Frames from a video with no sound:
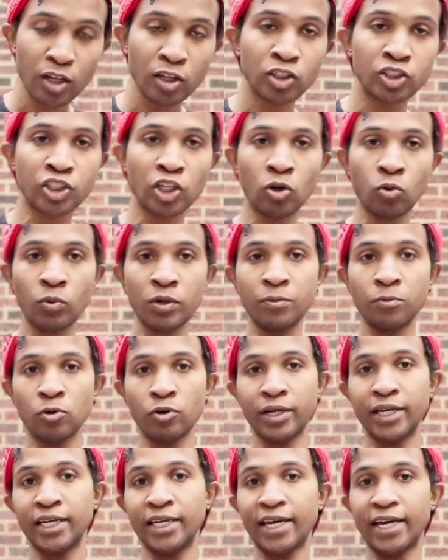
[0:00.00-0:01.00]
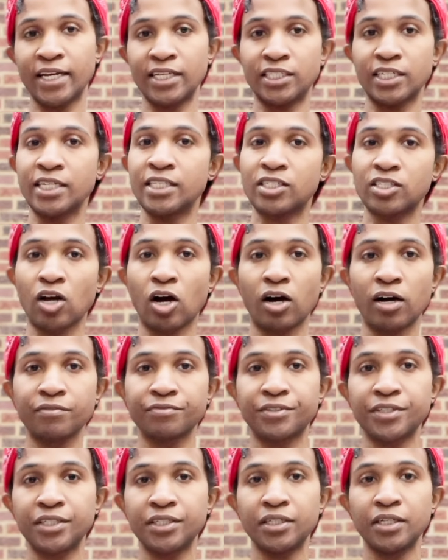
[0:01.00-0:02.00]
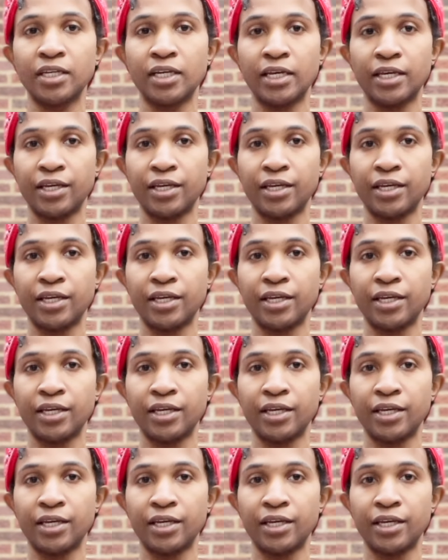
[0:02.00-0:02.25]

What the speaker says: So we will engage. It's often